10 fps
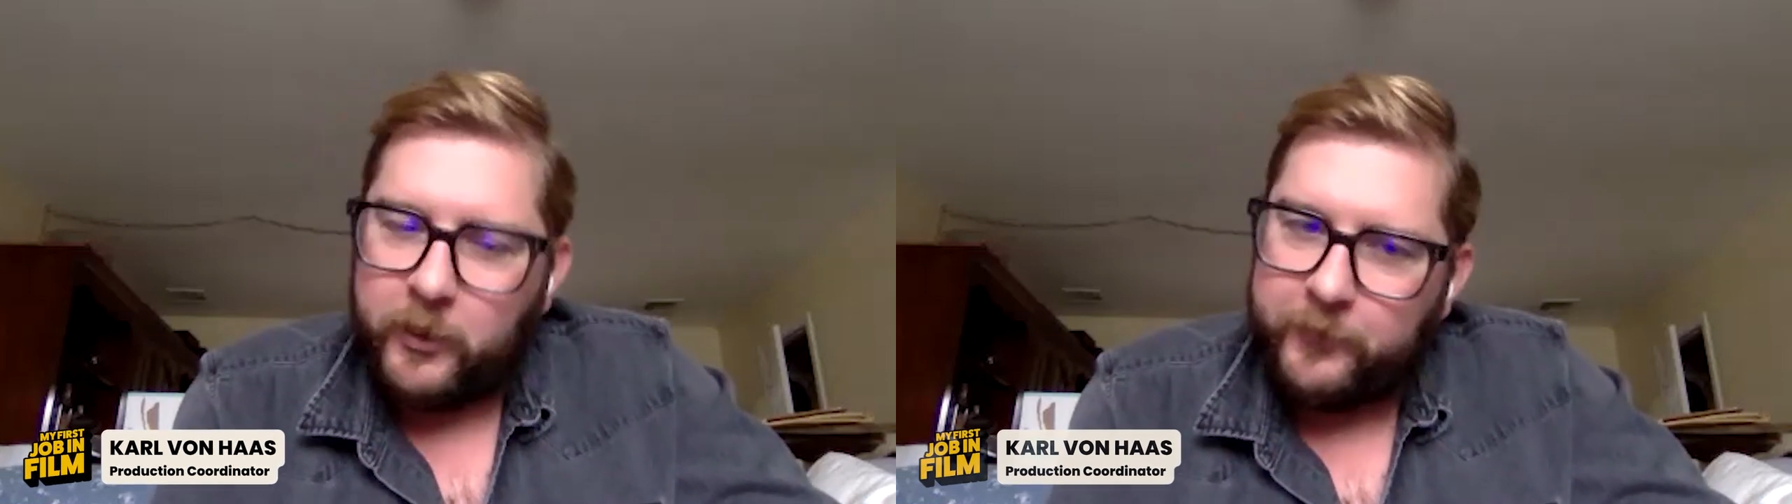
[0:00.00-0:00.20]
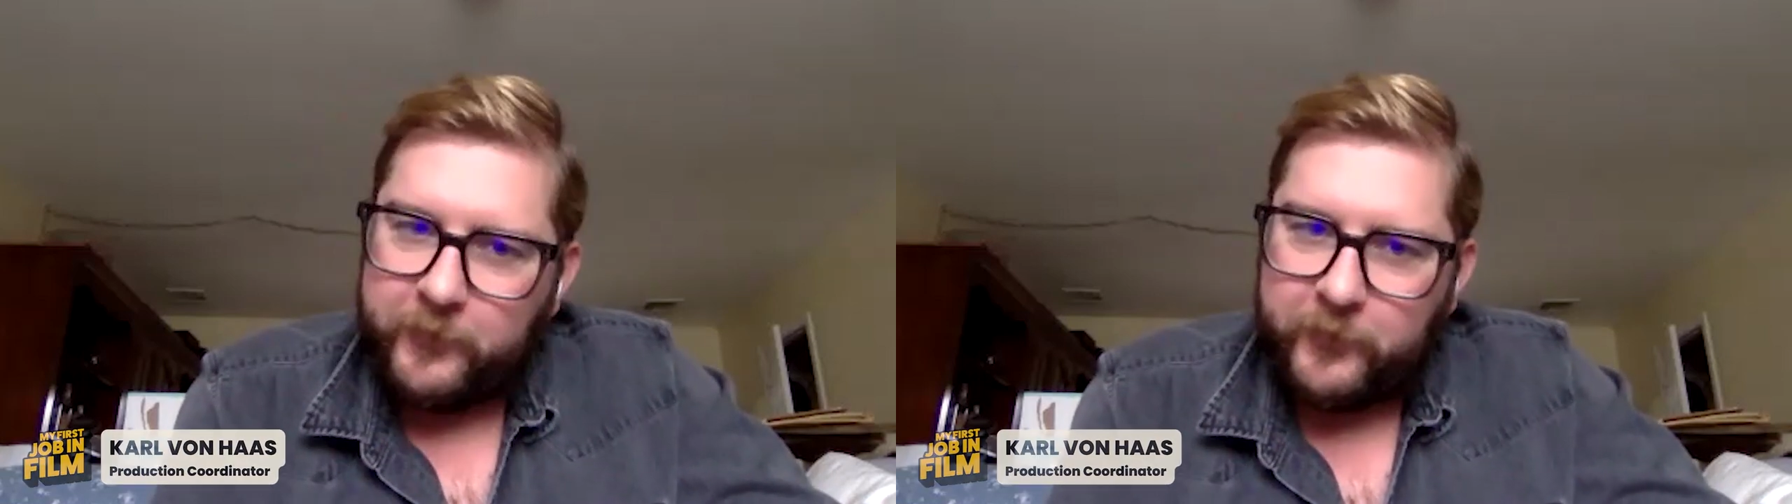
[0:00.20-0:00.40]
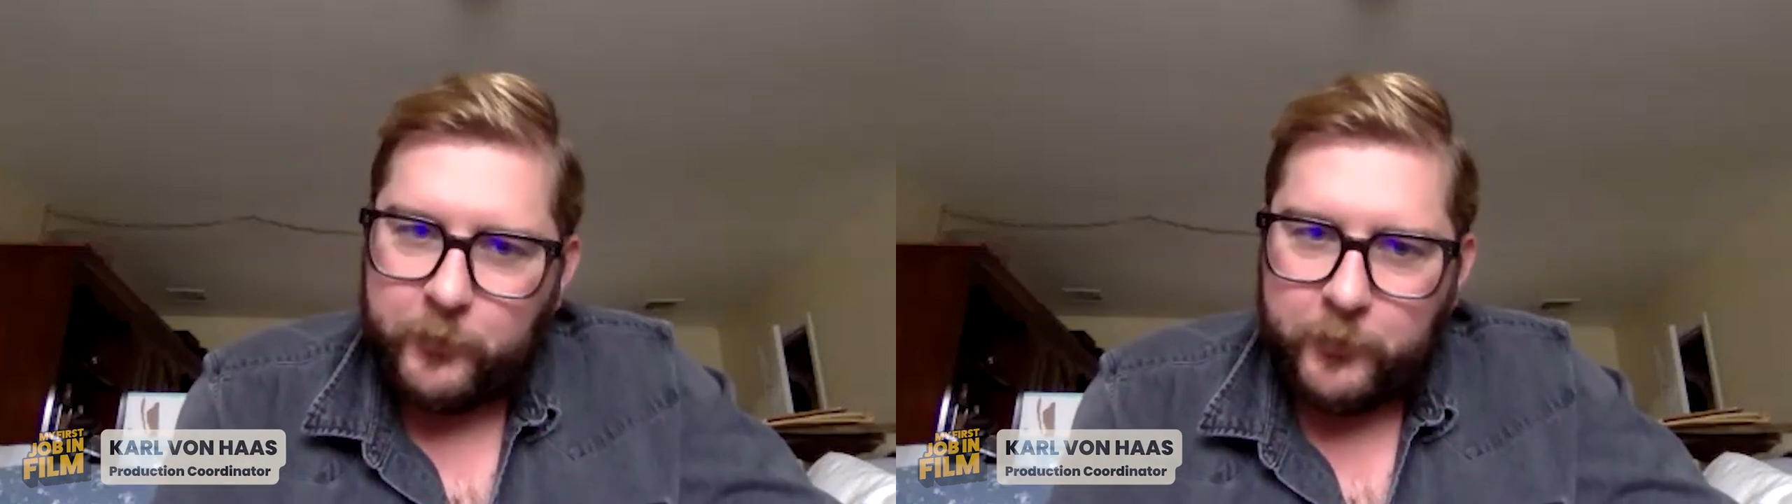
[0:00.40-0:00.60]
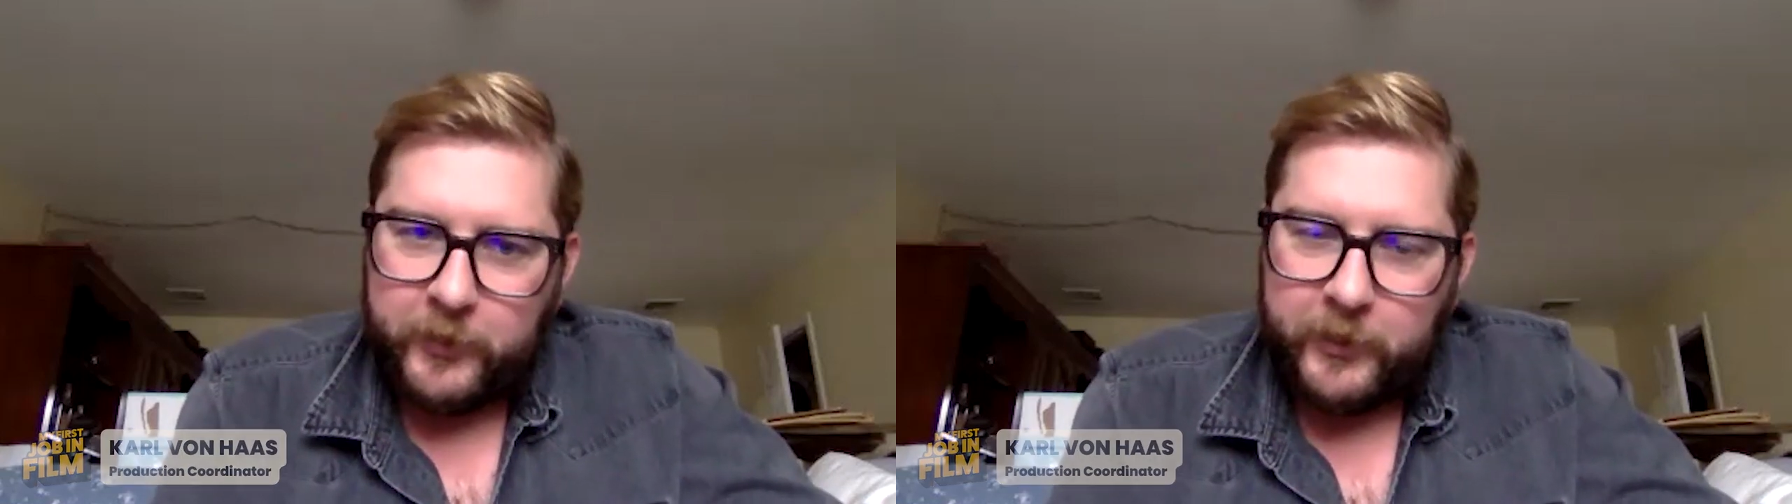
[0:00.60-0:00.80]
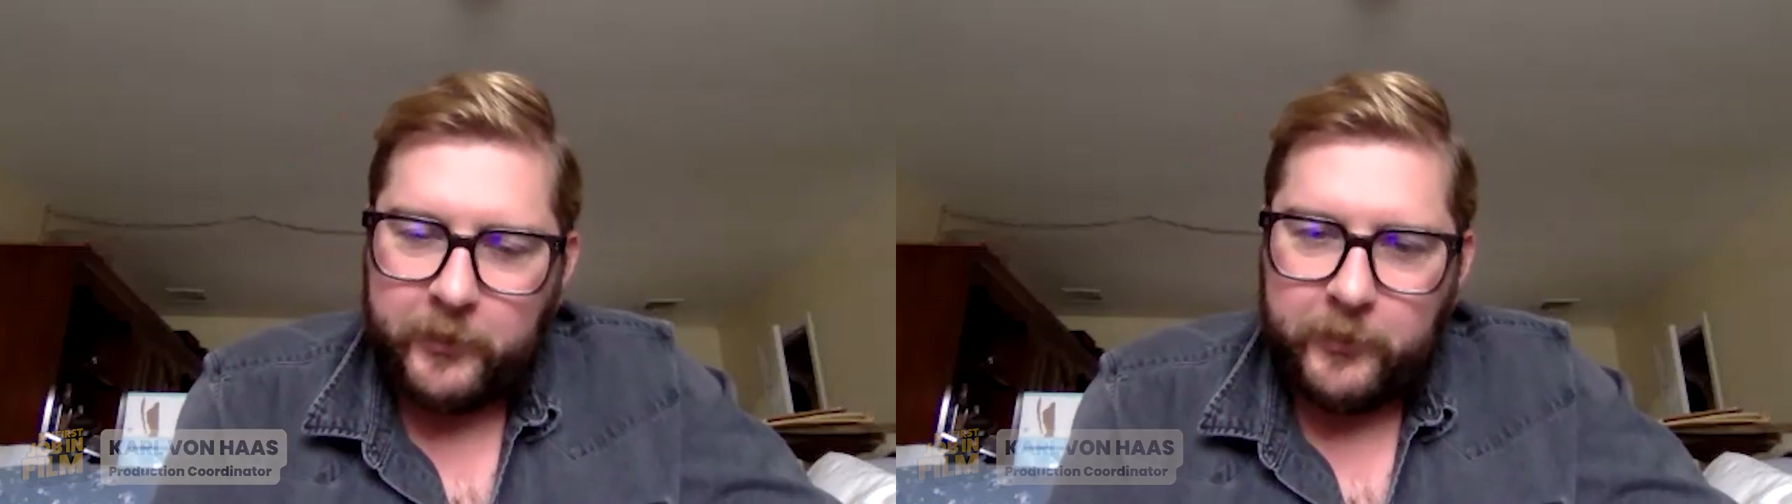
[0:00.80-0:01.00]
office
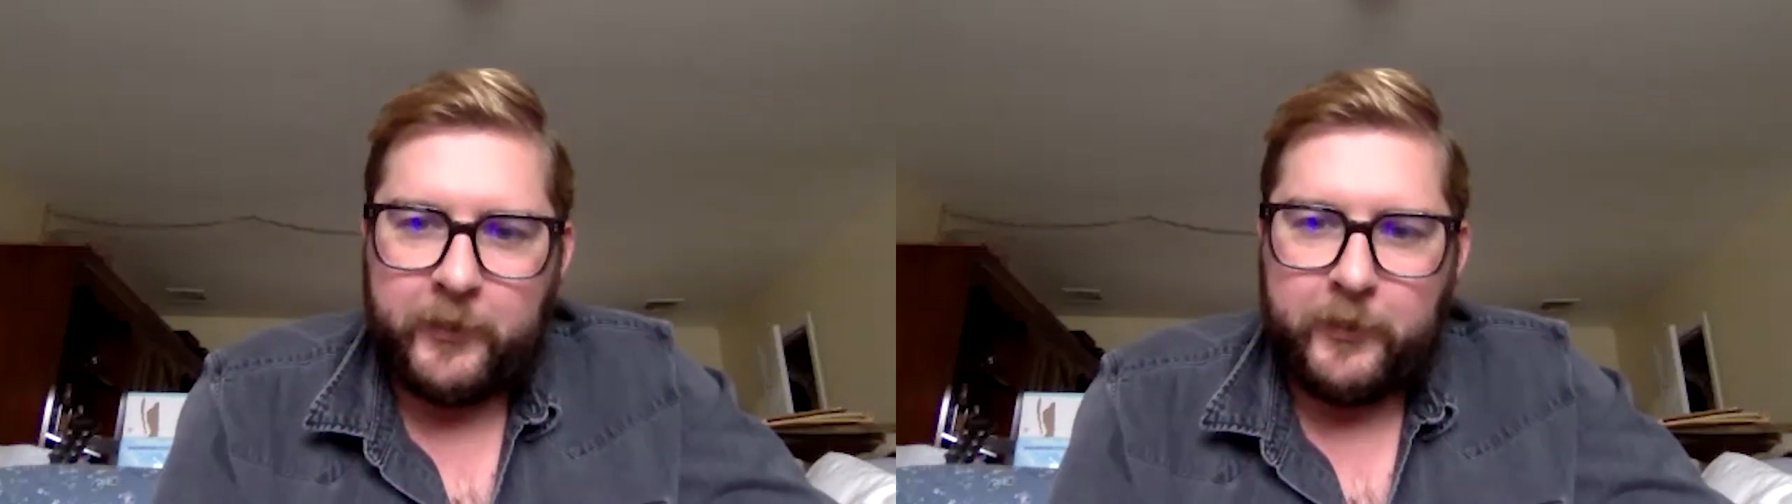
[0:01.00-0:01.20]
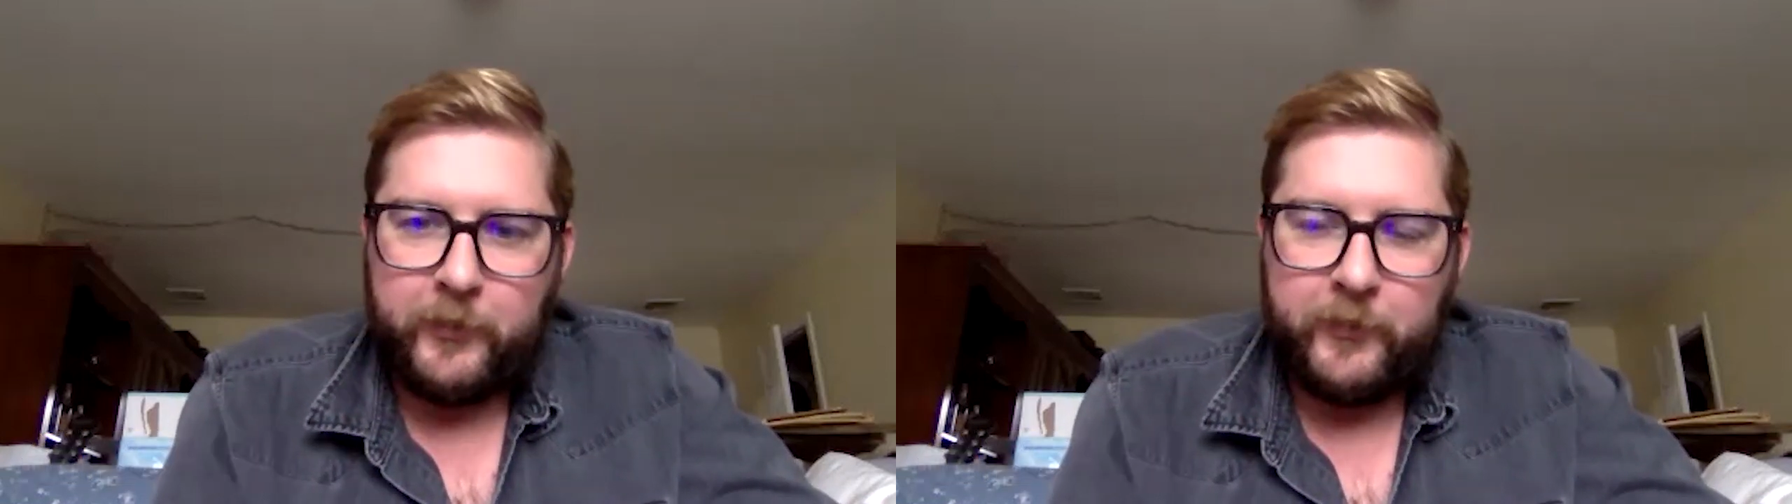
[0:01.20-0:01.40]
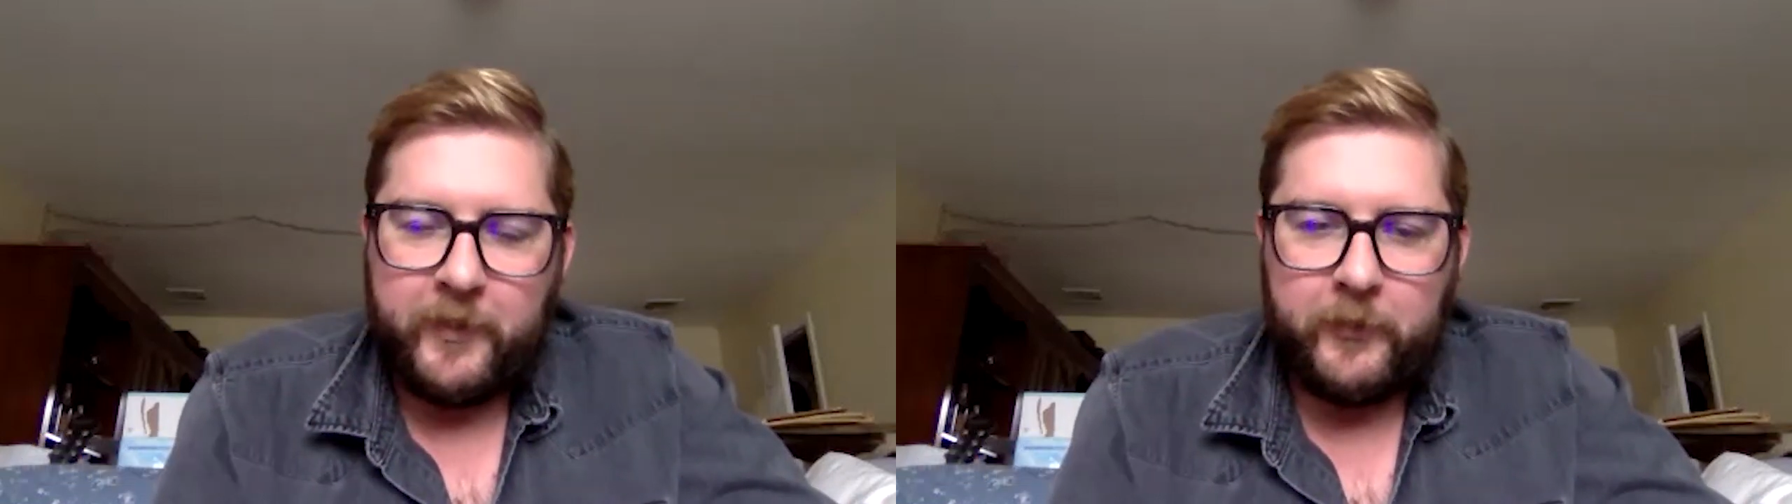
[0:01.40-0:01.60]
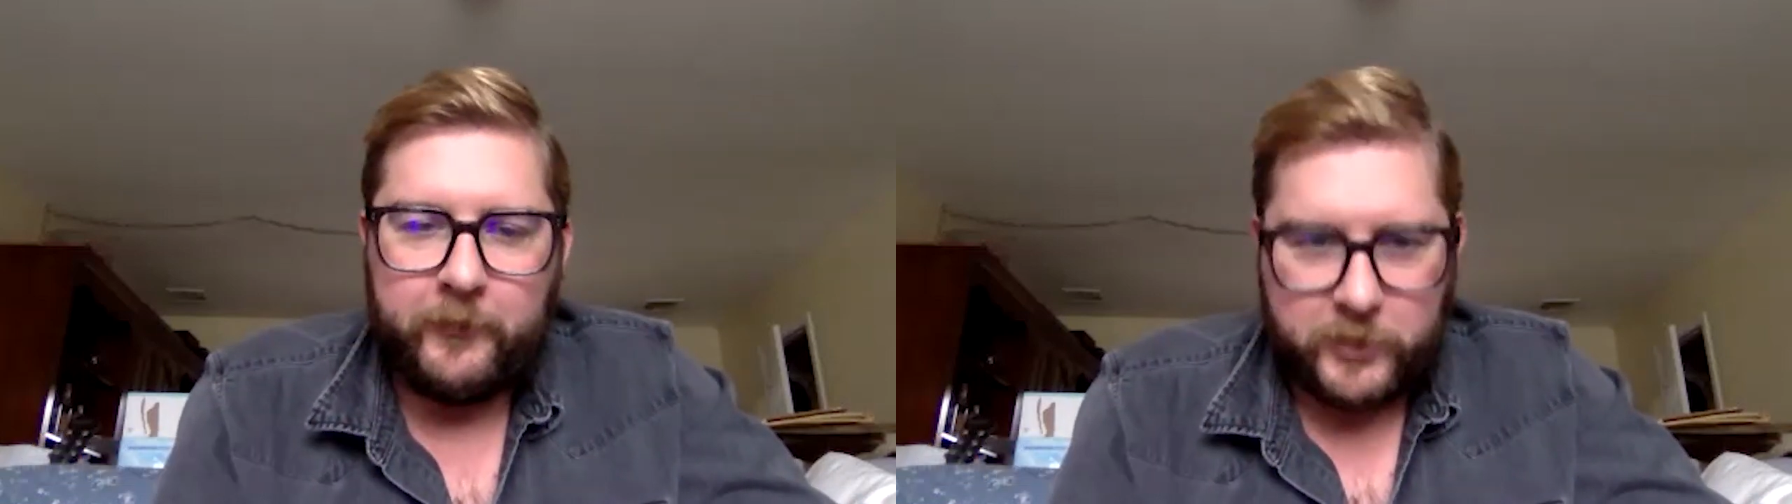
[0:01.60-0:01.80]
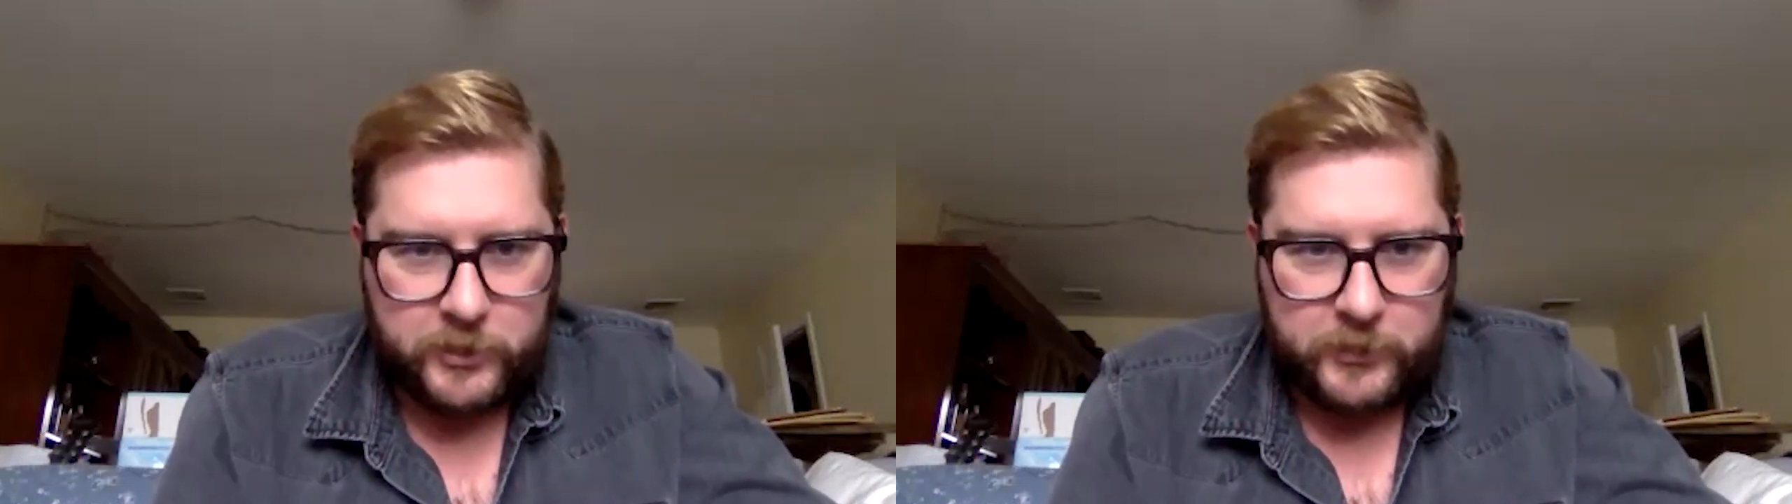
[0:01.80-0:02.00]
coordinator in
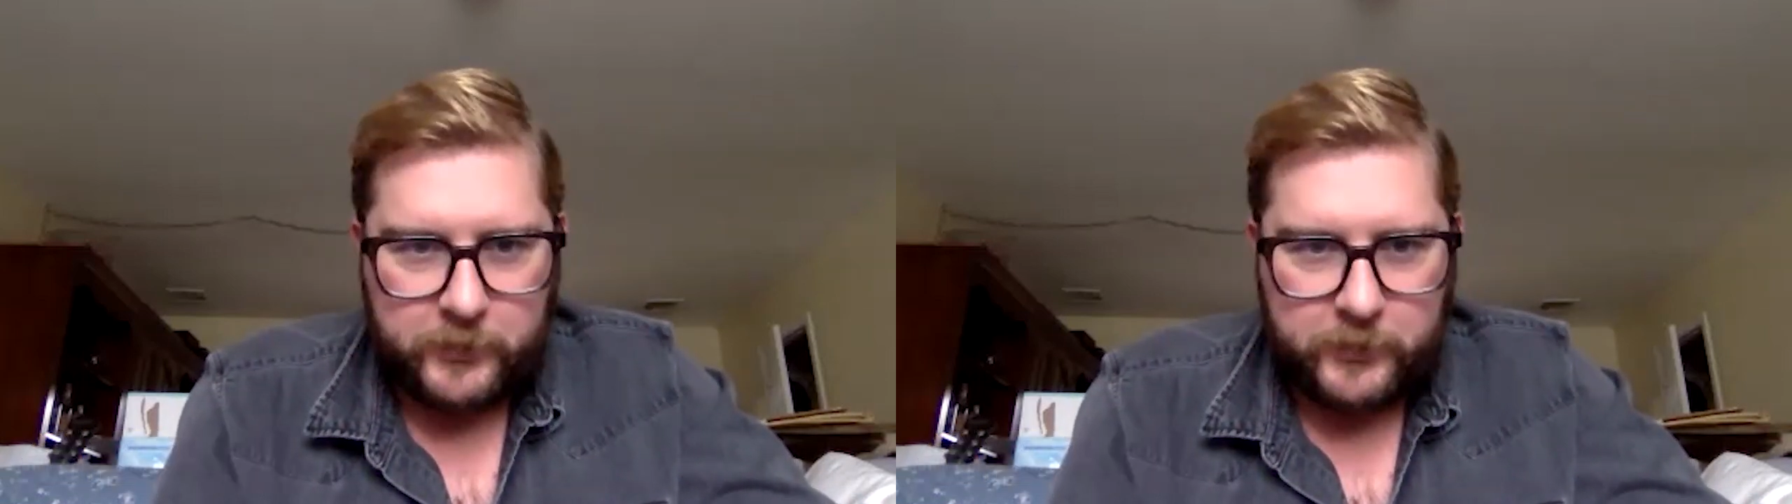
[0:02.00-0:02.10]
television.